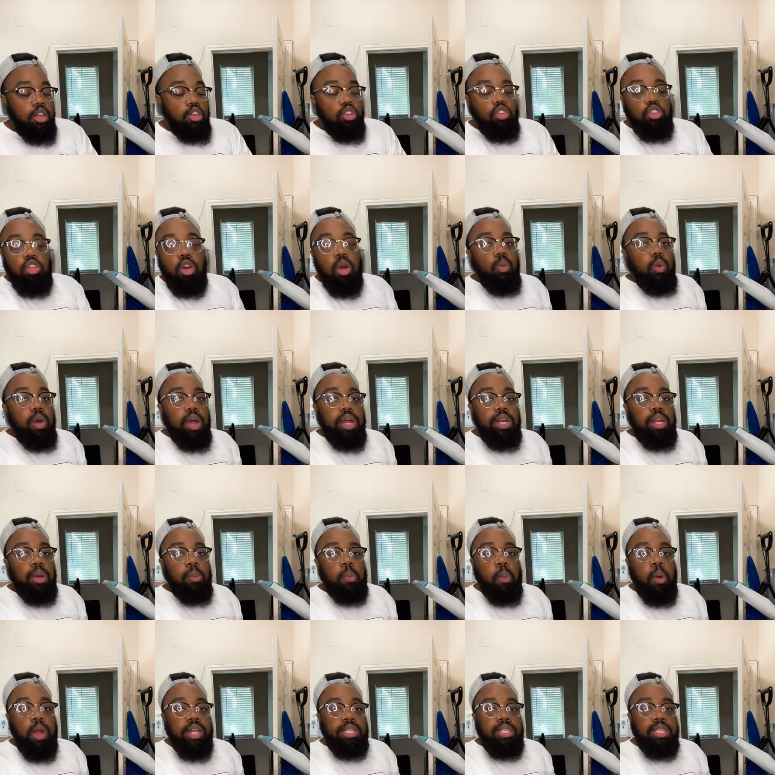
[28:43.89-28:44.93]
You don't want
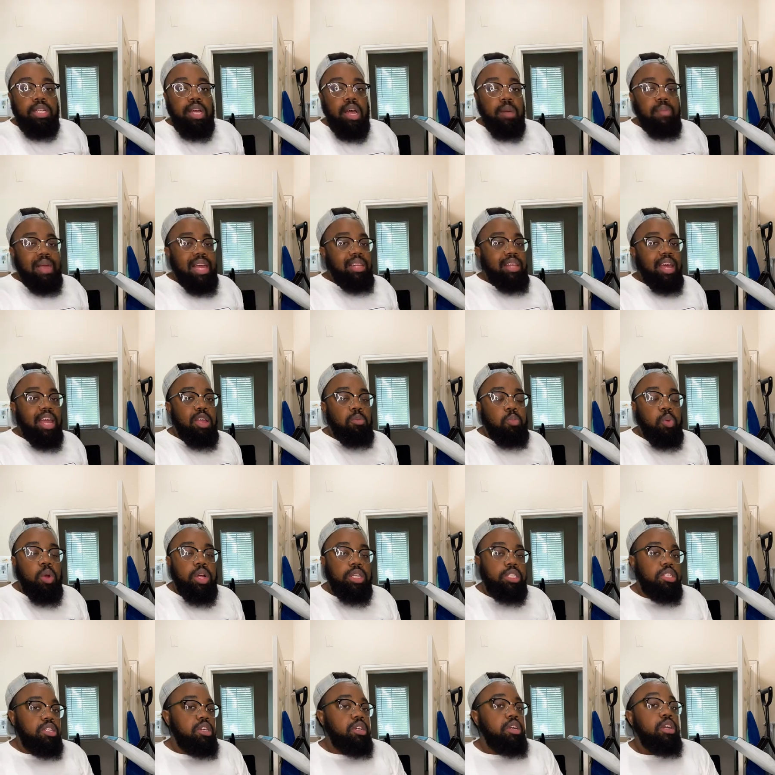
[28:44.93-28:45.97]
to press it up at light
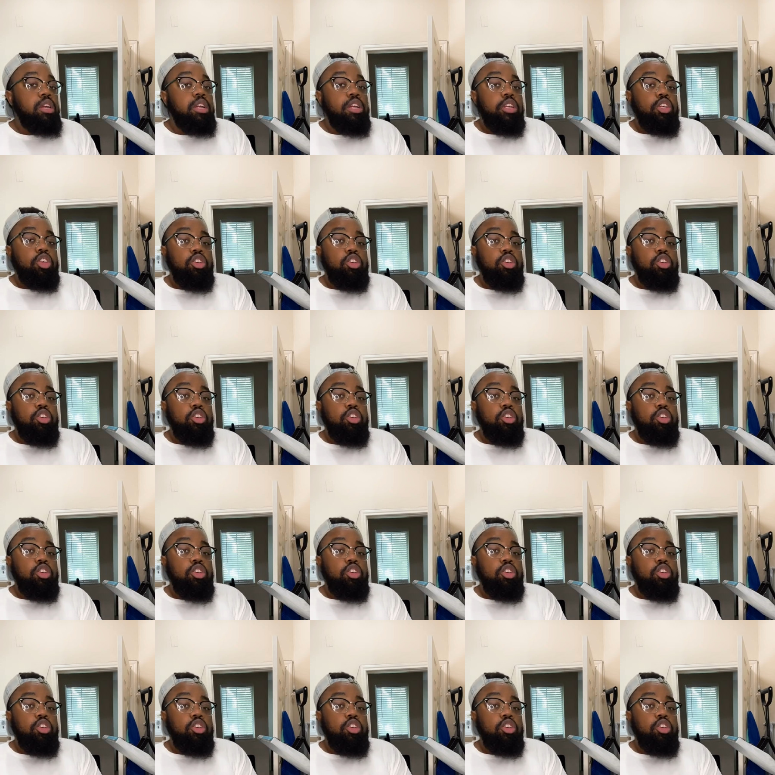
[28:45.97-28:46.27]
pressure.